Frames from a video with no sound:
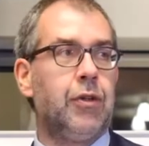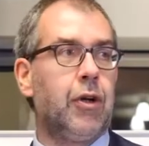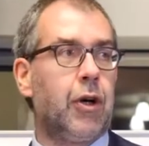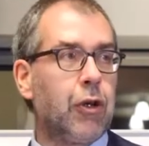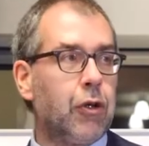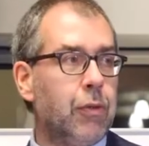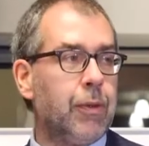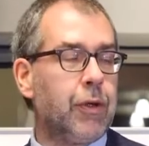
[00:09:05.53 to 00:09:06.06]
They
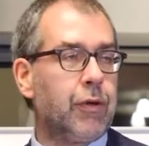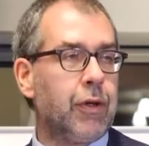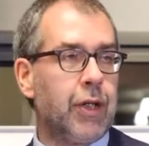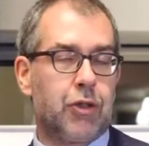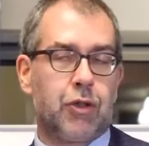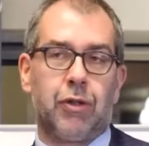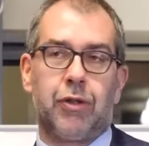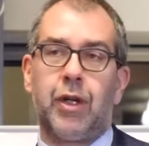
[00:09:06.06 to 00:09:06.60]
are human
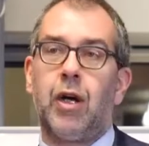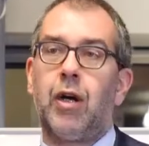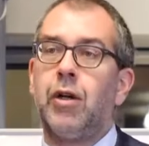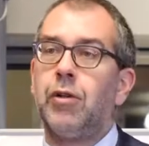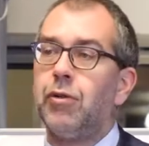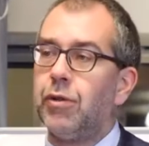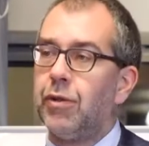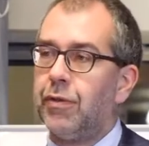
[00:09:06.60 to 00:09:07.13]
rights, so they
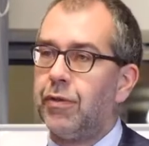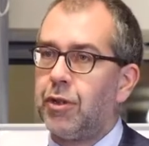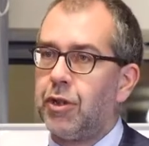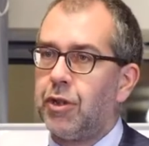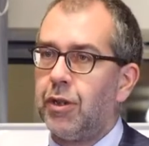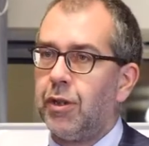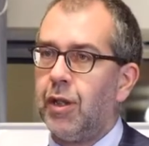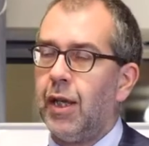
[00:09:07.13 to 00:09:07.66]
are
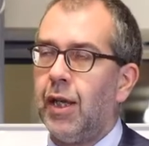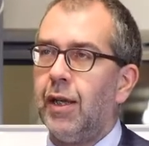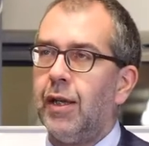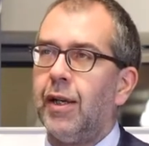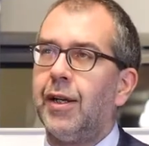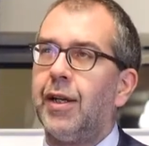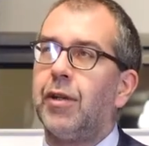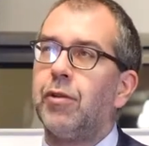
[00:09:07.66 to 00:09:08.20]
universal.
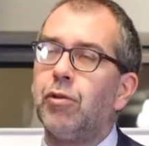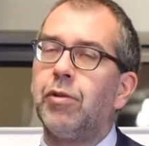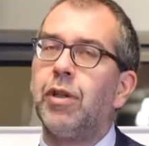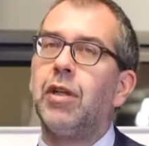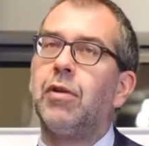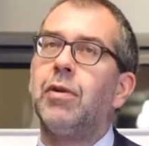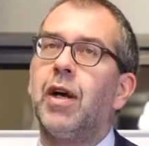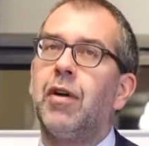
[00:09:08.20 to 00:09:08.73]
And I do
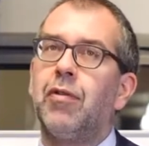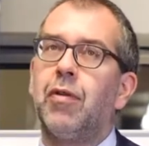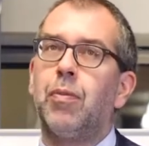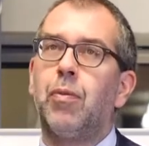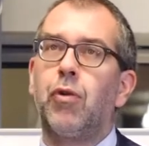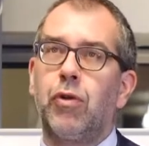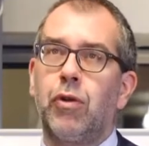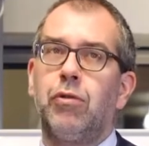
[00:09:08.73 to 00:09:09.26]
think we have a
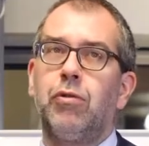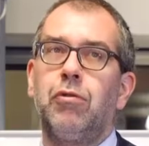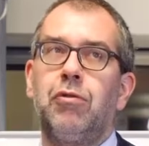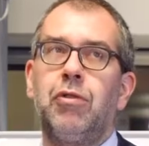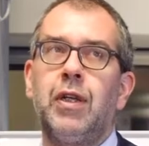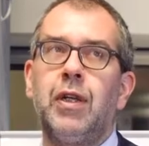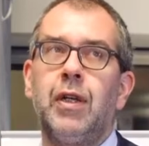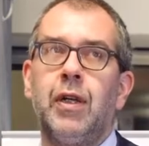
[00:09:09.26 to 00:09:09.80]
moral
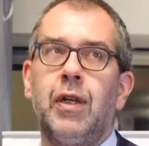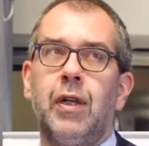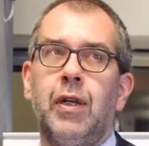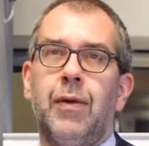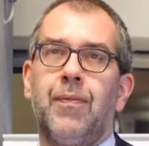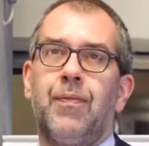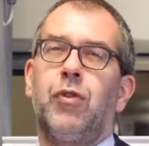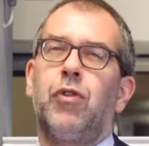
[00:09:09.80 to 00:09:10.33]
duty
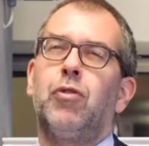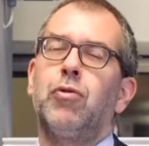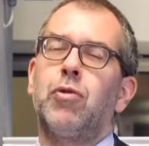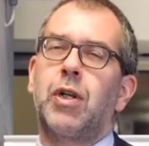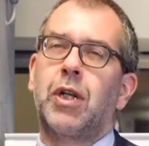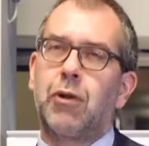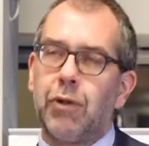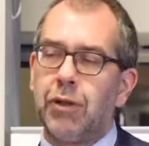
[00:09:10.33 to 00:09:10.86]

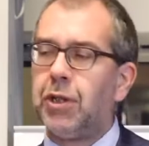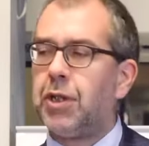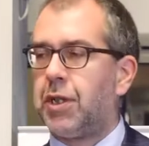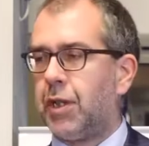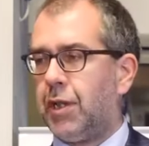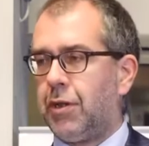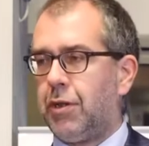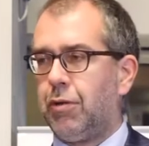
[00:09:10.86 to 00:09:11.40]
to
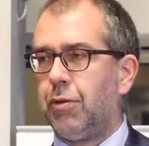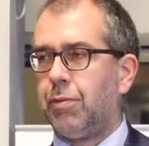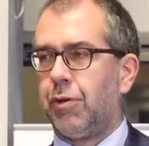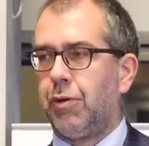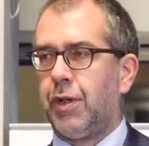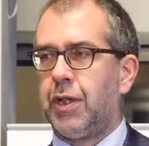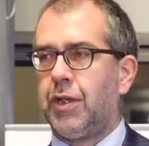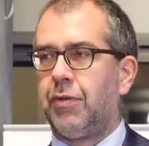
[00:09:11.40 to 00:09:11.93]
criticize
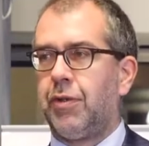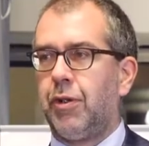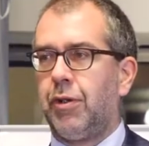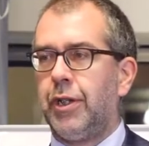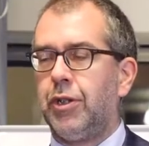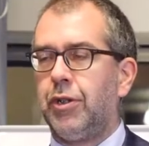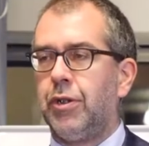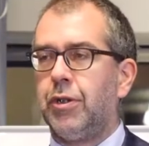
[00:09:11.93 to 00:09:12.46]
human rights
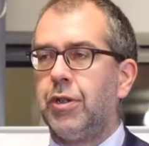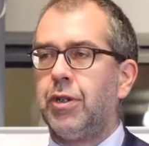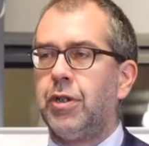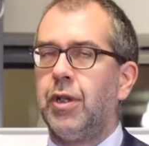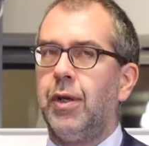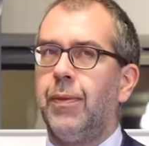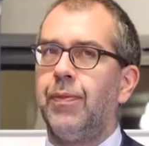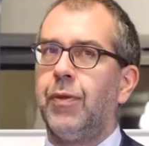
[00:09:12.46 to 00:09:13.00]

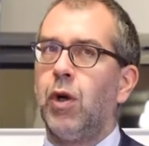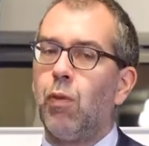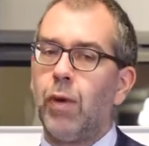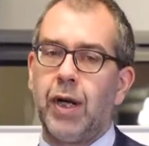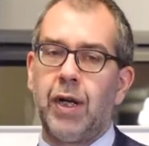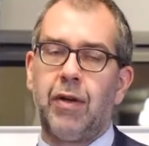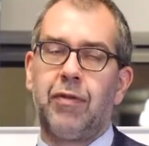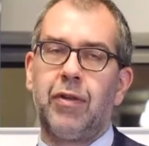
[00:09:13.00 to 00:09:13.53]
violations
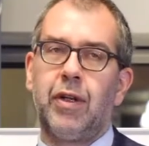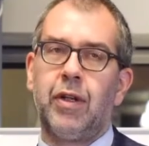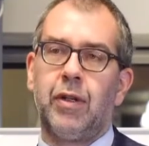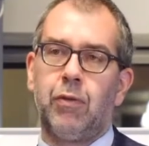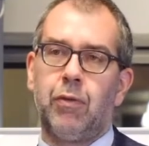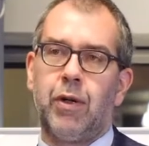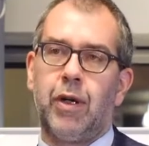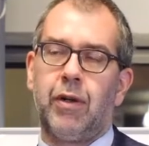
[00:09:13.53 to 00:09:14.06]
whenever
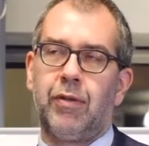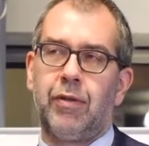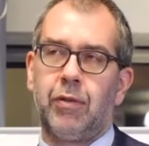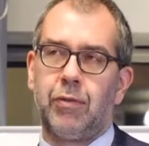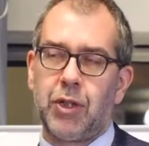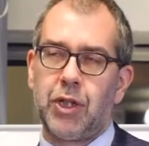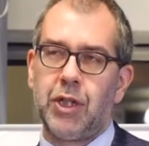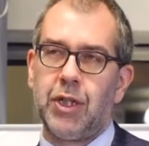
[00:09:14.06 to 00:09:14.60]
and
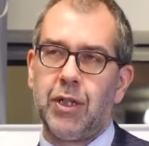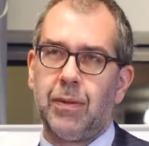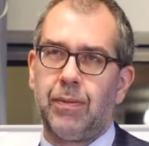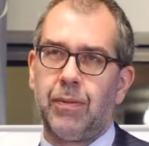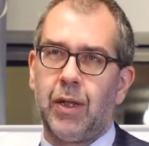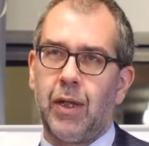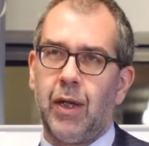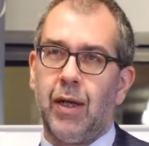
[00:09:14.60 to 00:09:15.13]
wherever we see
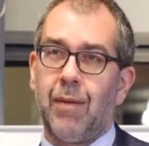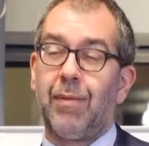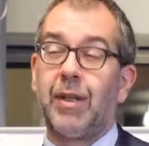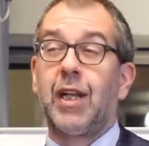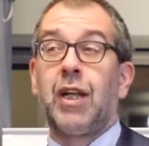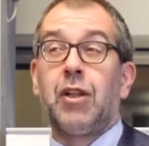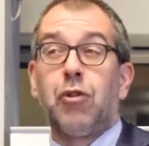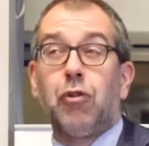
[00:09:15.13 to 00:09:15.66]
them.
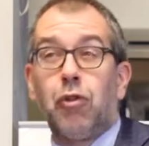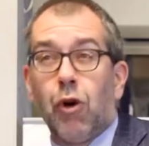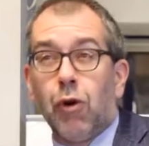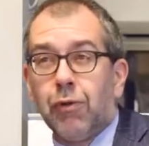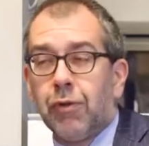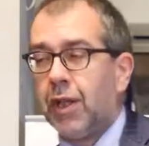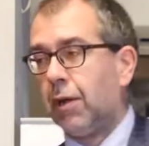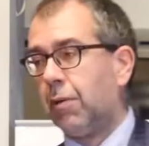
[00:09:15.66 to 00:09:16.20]
But I
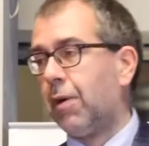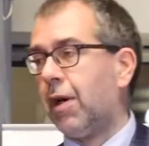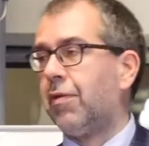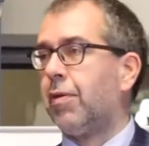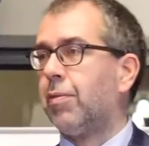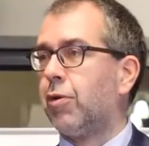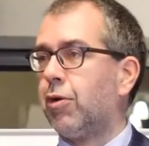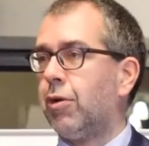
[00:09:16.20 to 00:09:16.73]
don't think we
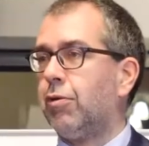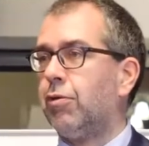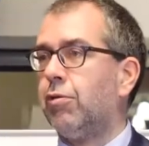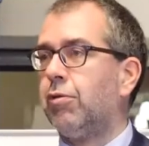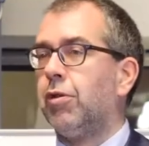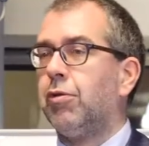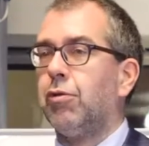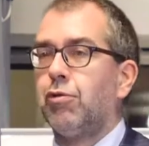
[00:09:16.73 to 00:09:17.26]
have a moral
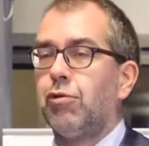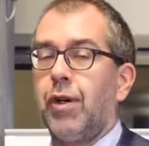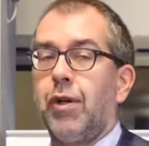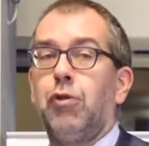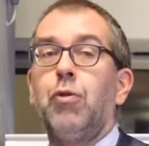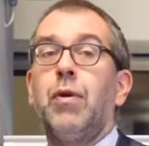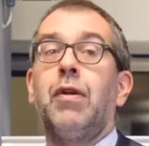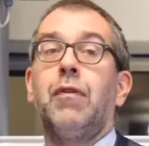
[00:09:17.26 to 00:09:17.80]
duty to
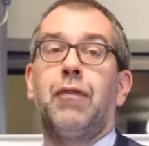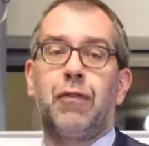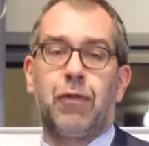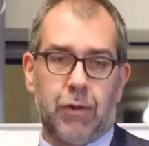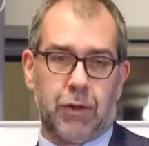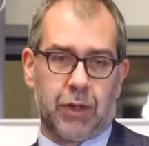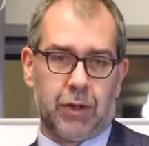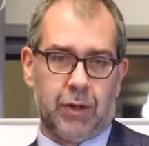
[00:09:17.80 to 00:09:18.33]
try to
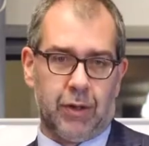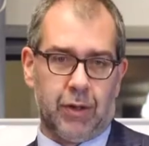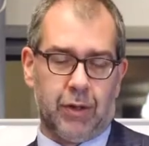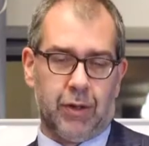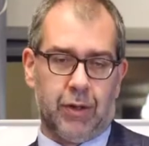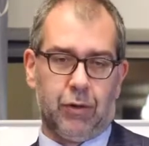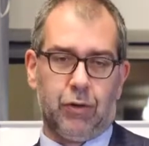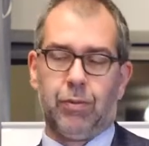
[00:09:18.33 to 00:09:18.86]
enforce
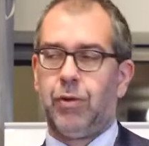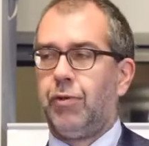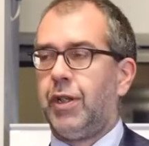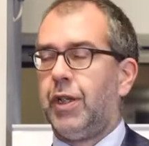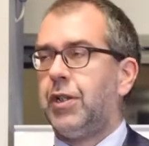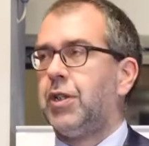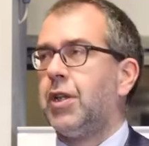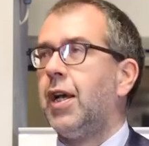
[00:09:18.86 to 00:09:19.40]
uh, human
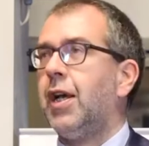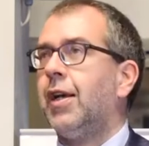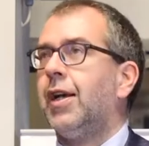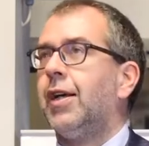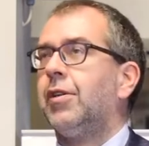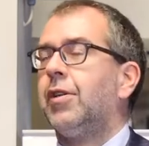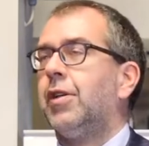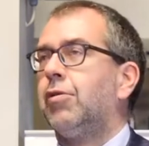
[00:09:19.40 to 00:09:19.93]
rights
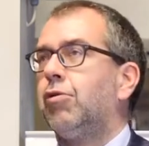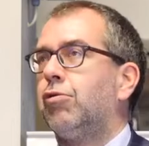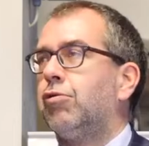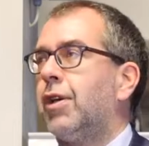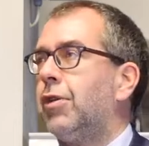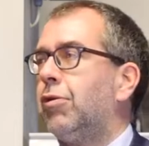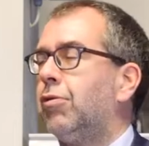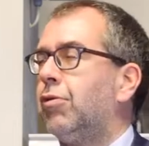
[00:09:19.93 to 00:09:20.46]
and, and to
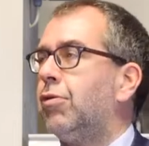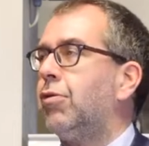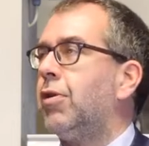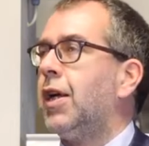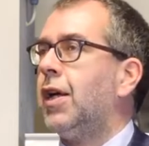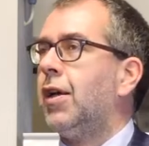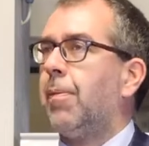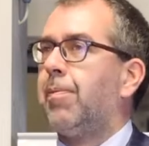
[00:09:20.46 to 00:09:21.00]
try
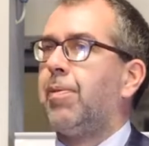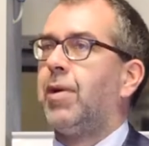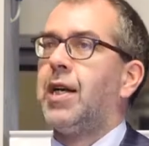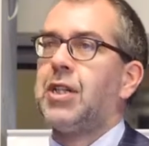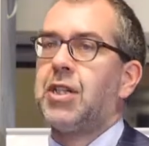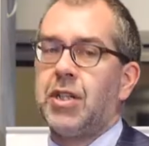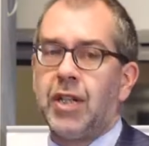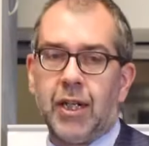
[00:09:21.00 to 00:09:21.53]
to
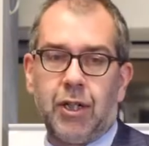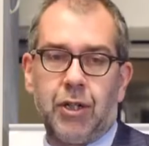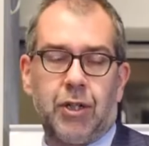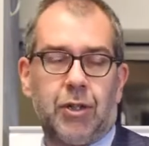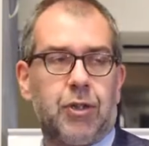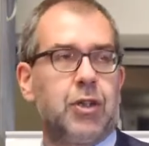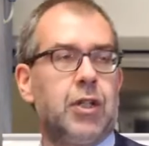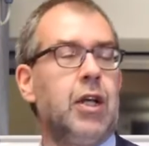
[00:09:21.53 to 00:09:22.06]
apply
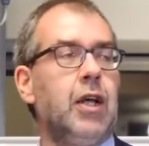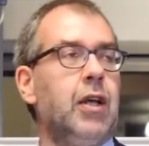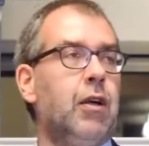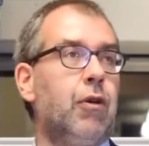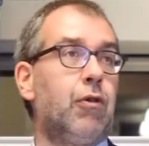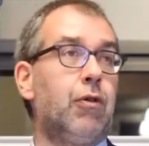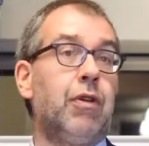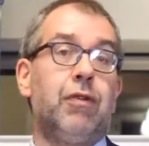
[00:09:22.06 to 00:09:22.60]
sanctions
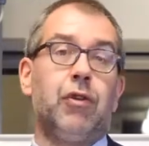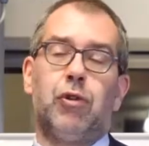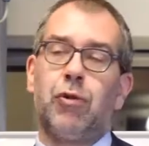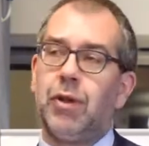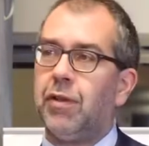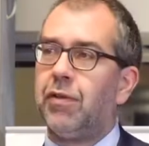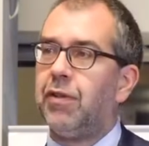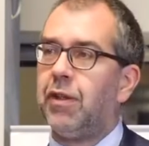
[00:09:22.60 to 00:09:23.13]
or even
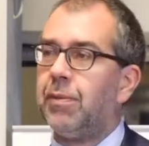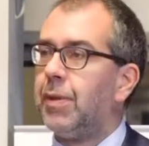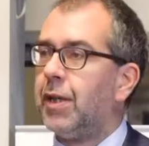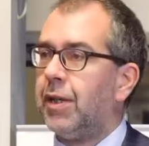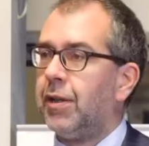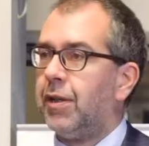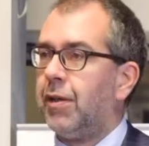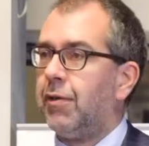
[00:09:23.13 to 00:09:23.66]
to intervene
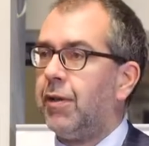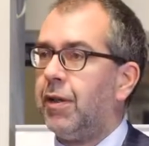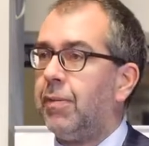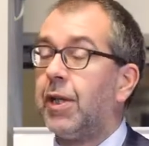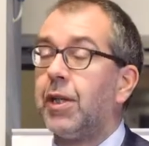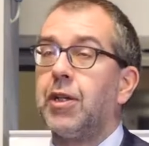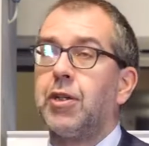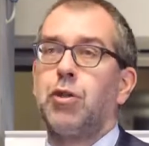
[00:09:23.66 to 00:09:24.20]
militarily
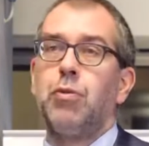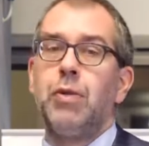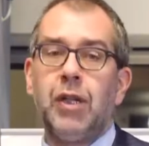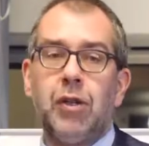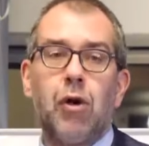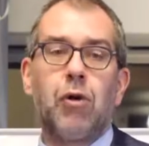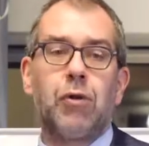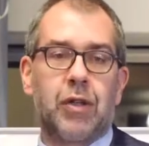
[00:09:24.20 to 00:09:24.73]
because
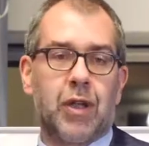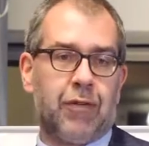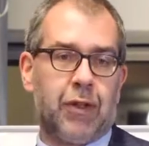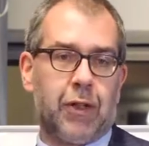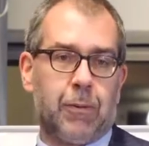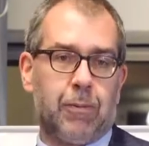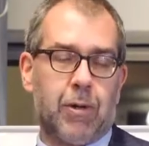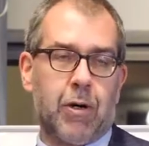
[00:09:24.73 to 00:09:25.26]
we don't
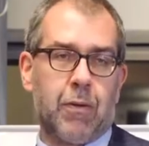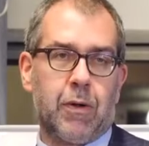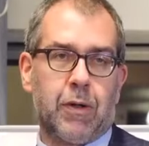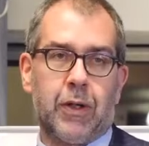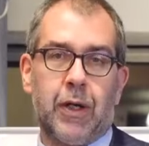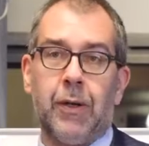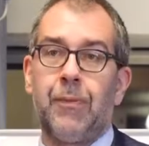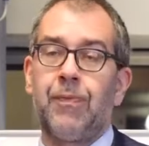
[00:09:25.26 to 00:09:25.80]
have that power.